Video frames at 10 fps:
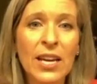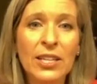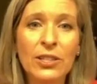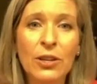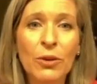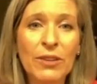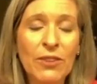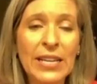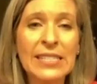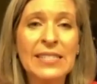If
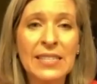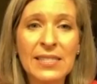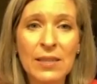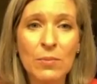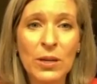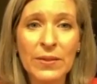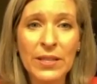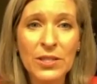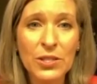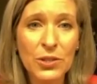I see someone
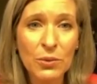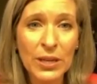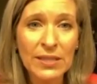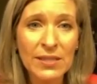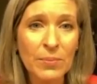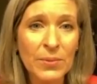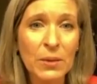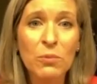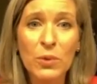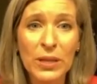that's doing
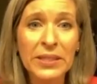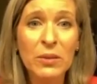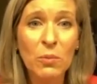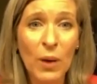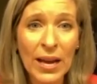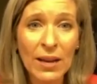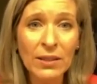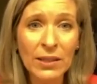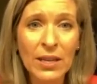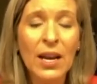something really
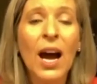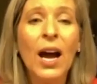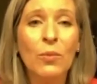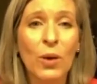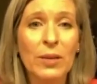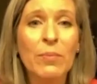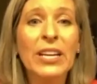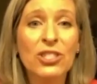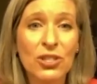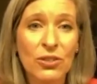well, I want to
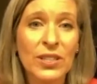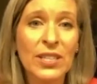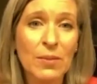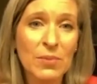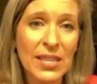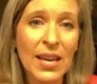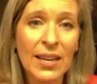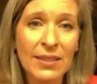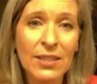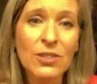make sure that I'm saying they're